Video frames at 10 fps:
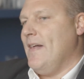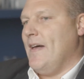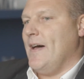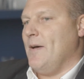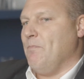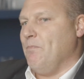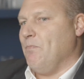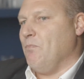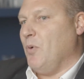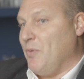
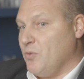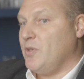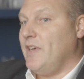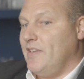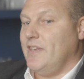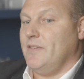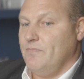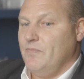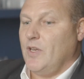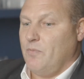But we also said,
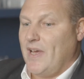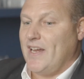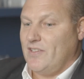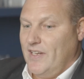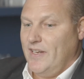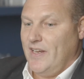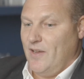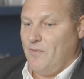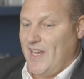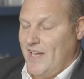you know, actually,
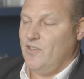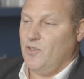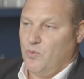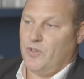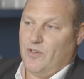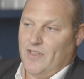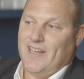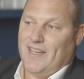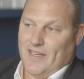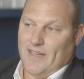if cash is what you
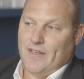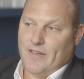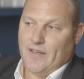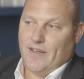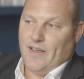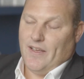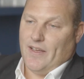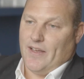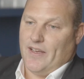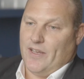need
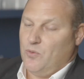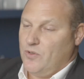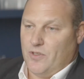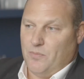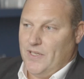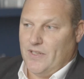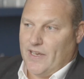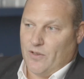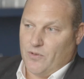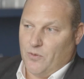in order to meet the
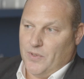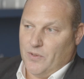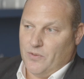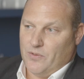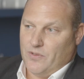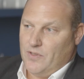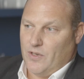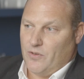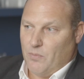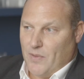household bills, you
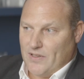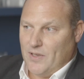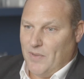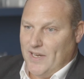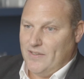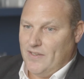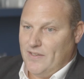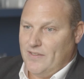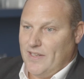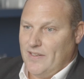know, on a monthly
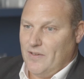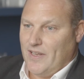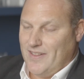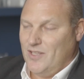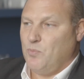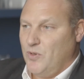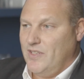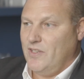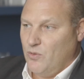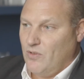basis, then at this
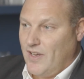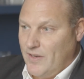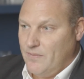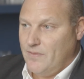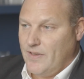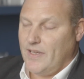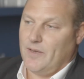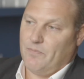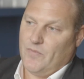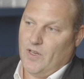point in your life,
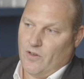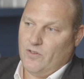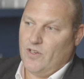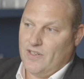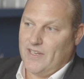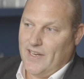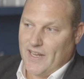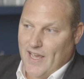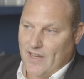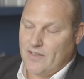you know, you can take
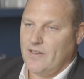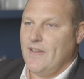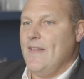cash.